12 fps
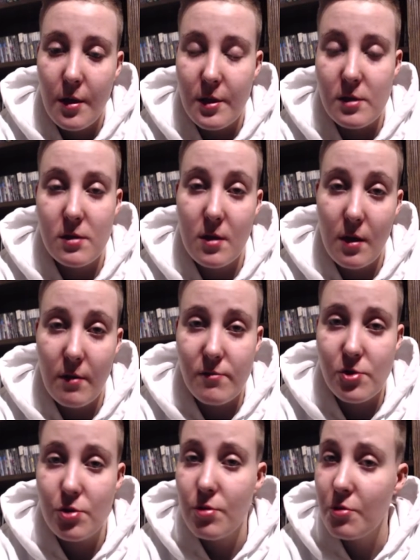The Stick of
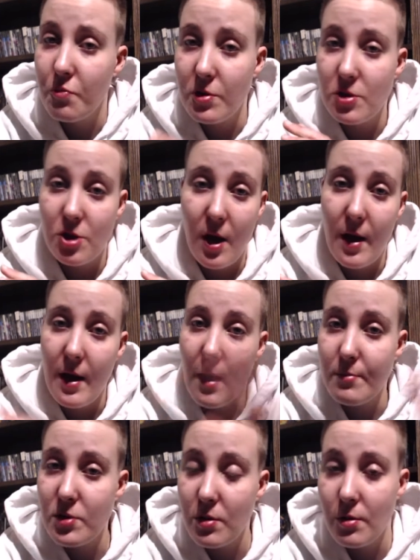Truth, which I
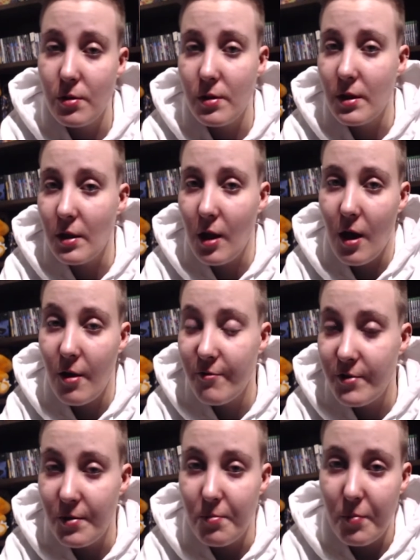absolutely loved
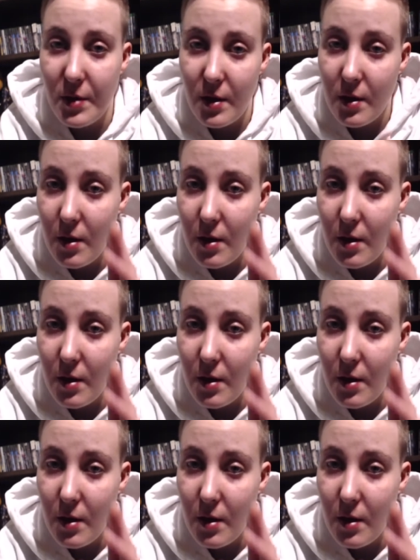and beat